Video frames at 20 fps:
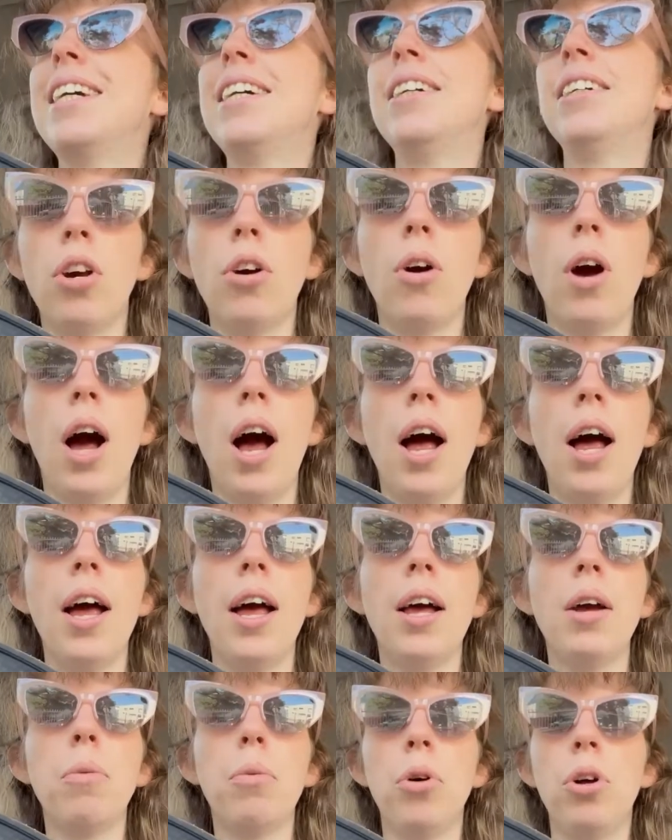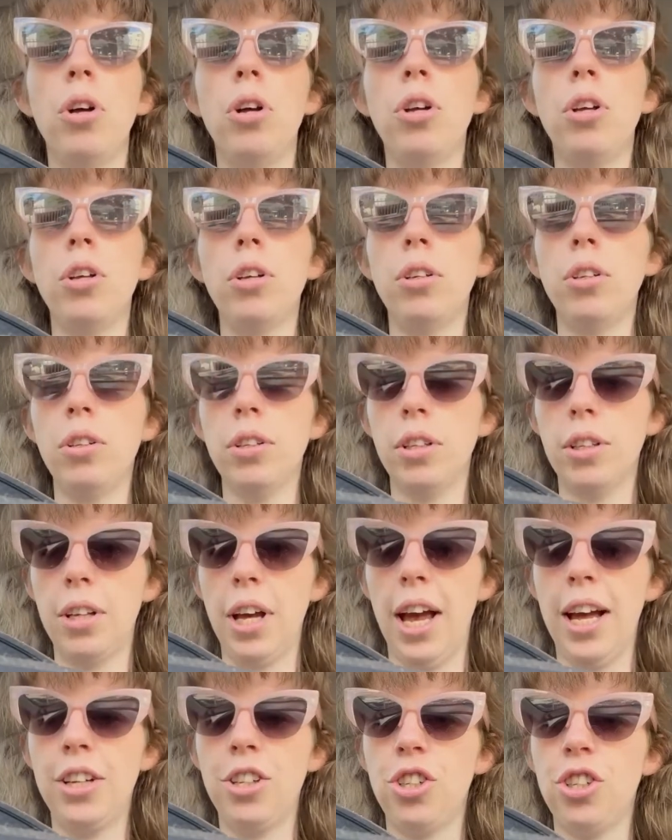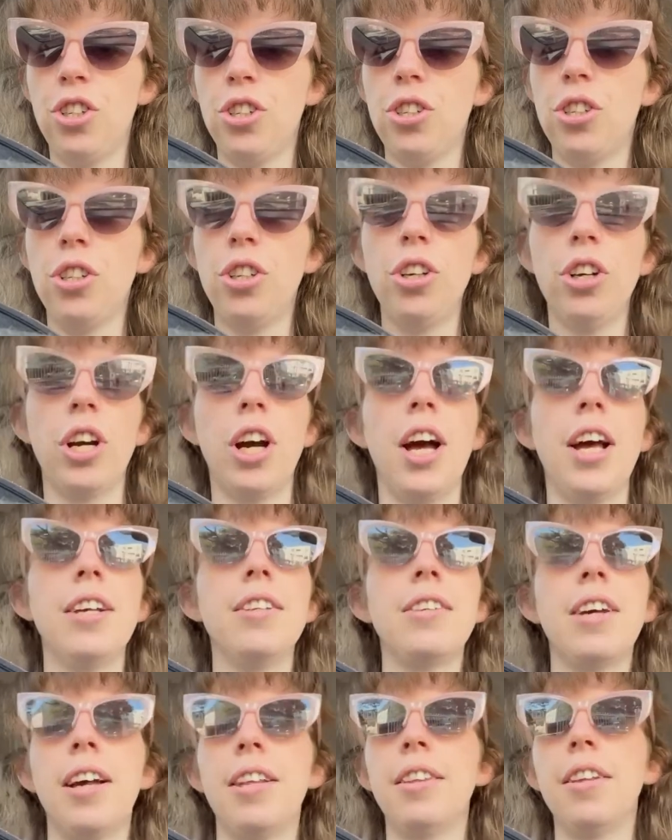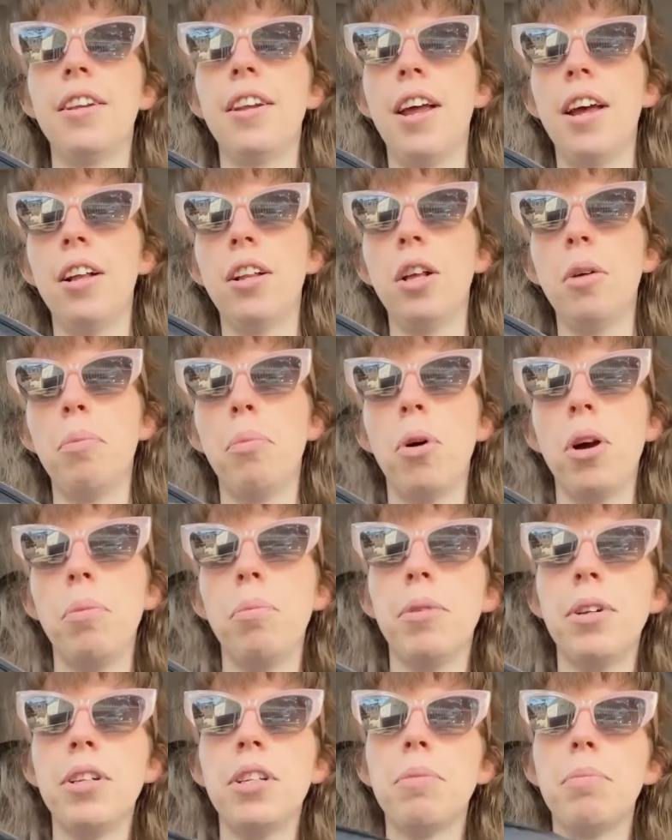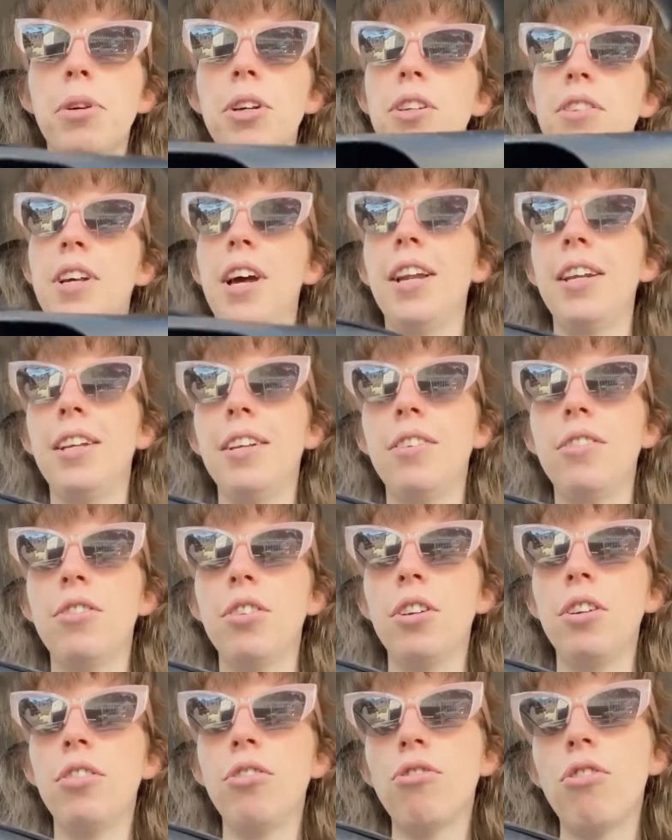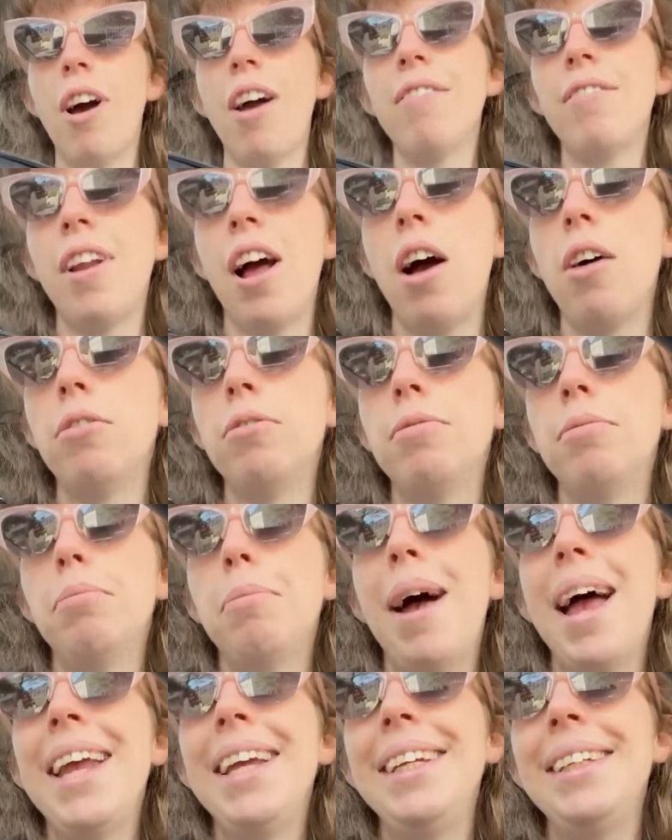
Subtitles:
So I will catch you guys at the nail appointment because I need to dry now. Bye.